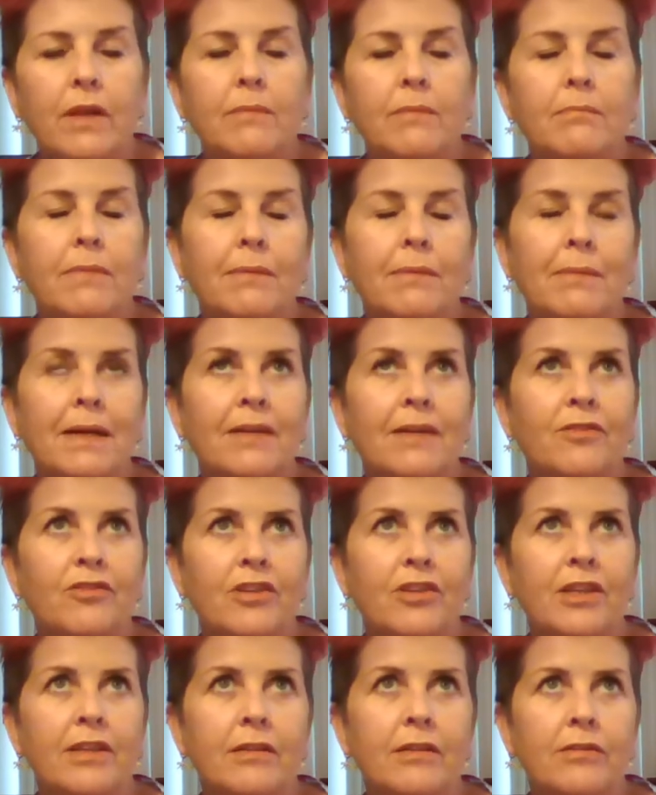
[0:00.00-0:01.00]
my
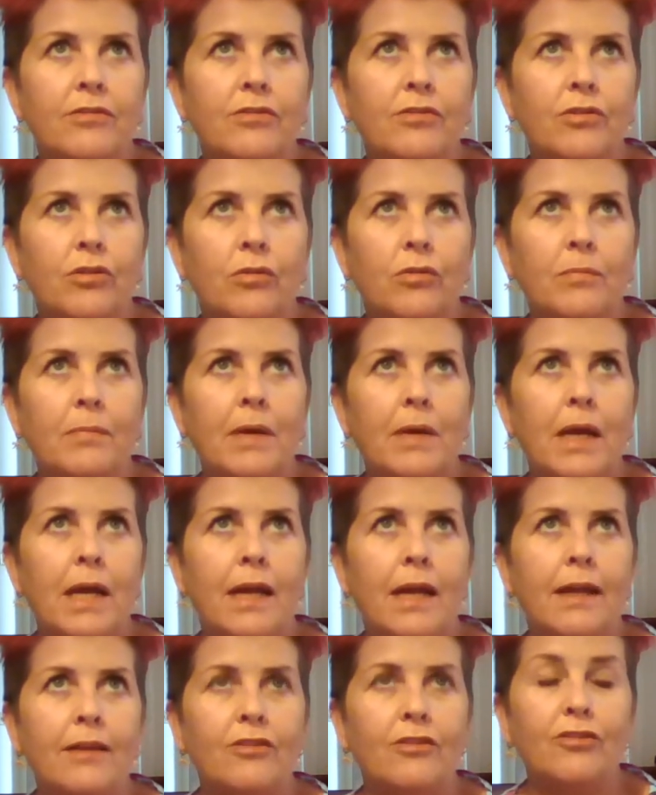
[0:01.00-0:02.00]
magazine that's come,
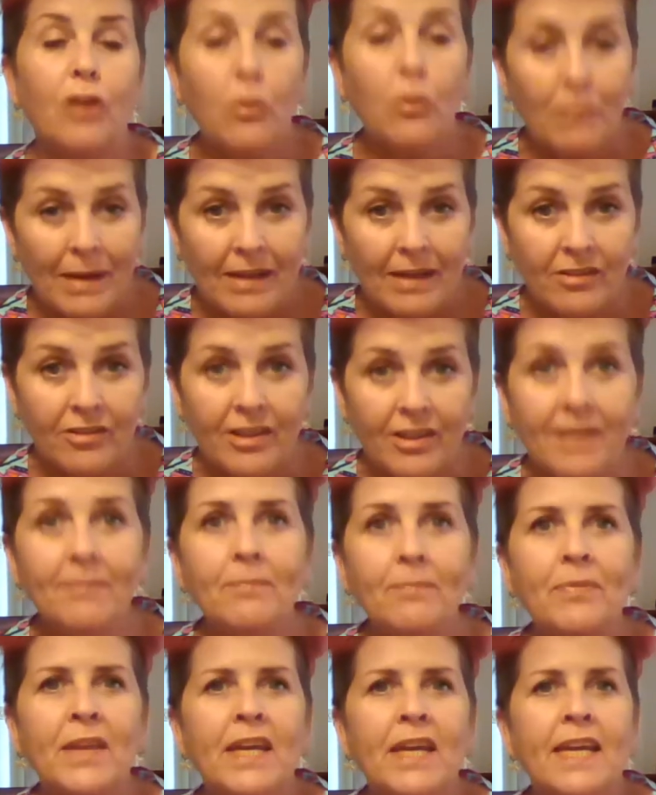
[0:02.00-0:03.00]
uh, Sew
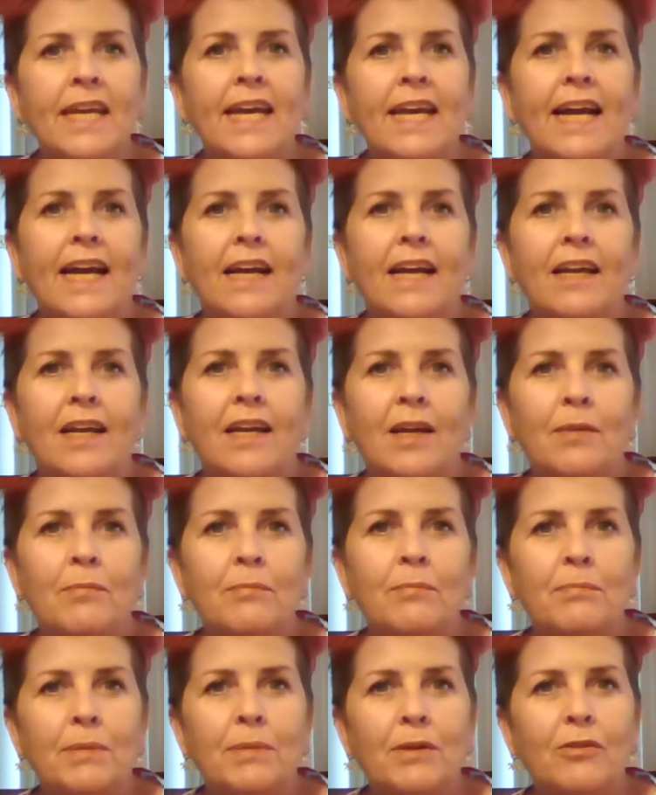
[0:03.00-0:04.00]
Magazine,
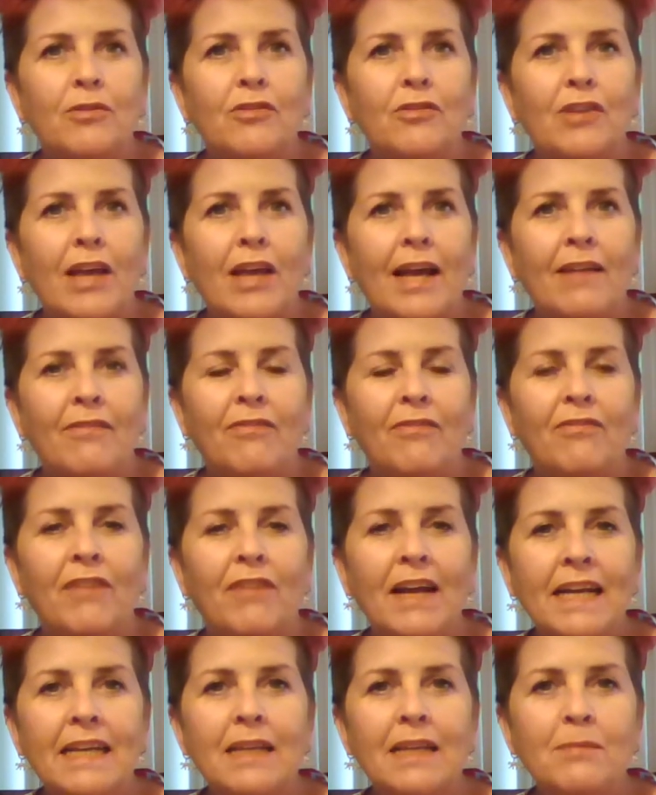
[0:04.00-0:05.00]
um, because I've
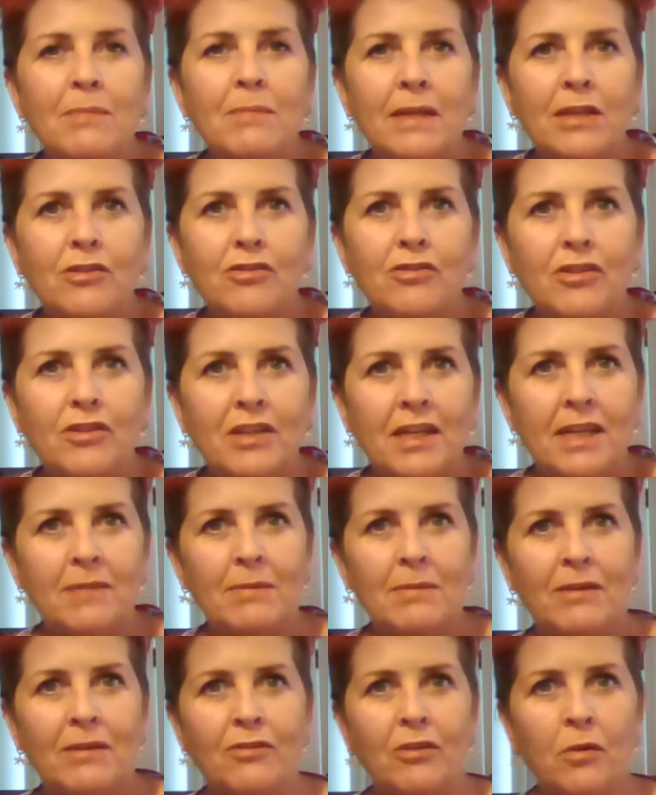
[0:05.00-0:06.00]
finally managed to
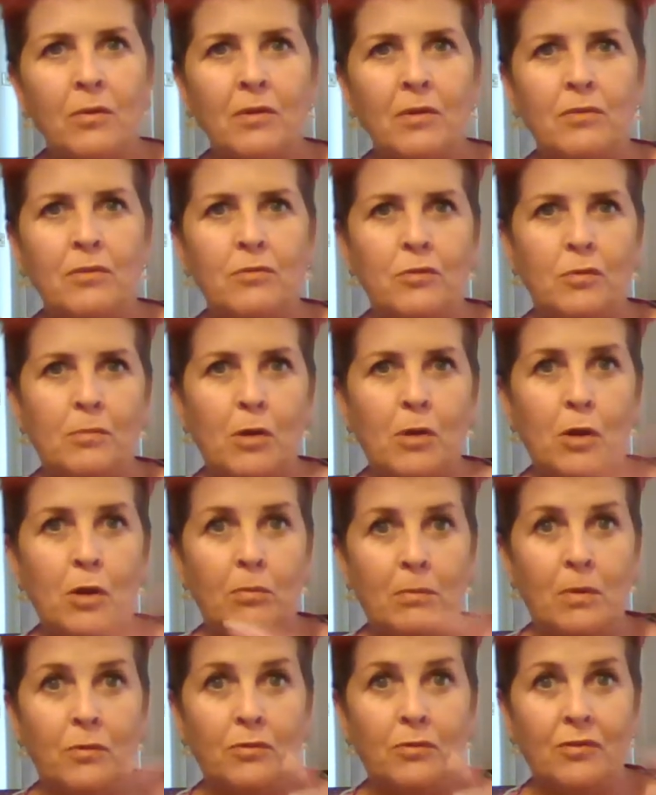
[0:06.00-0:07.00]
get my sewing room
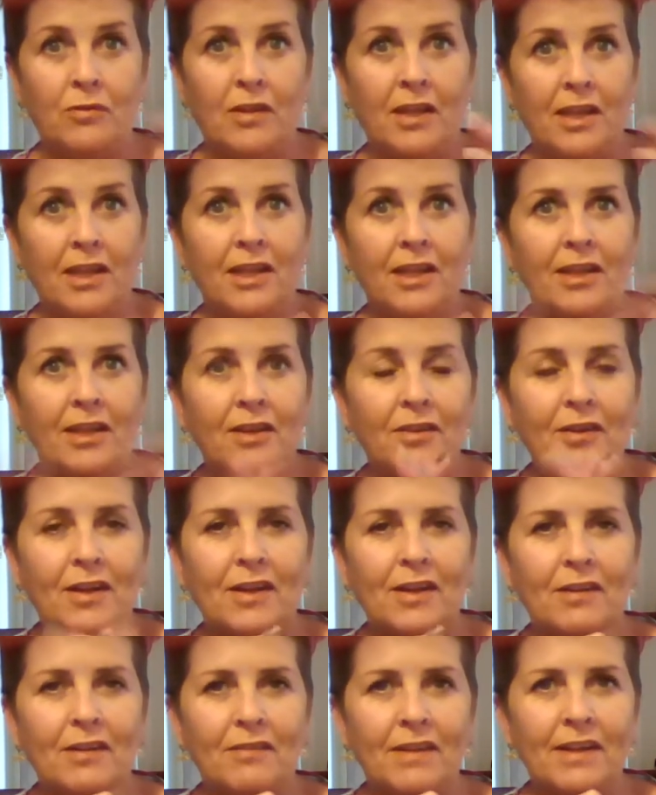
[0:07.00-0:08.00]
almost there at the
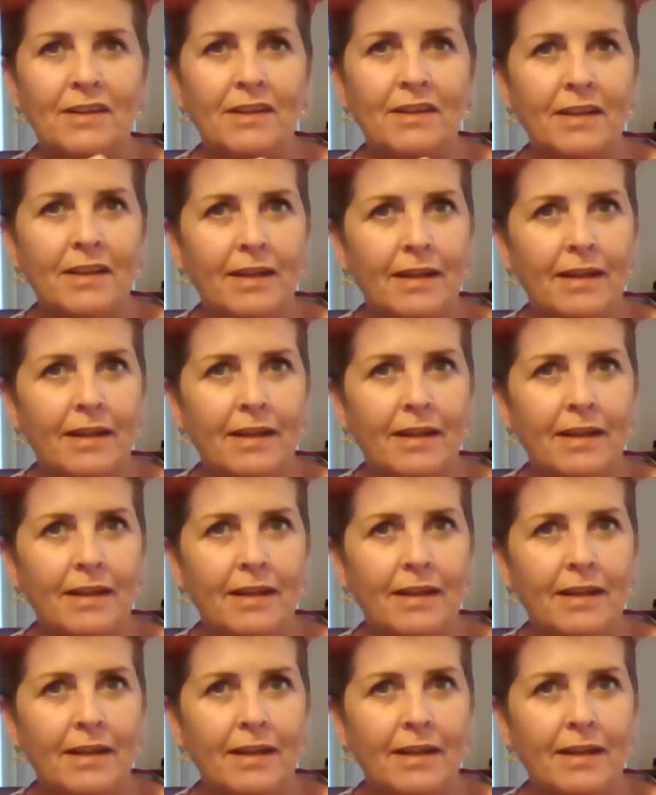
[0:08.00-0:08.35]
caravan.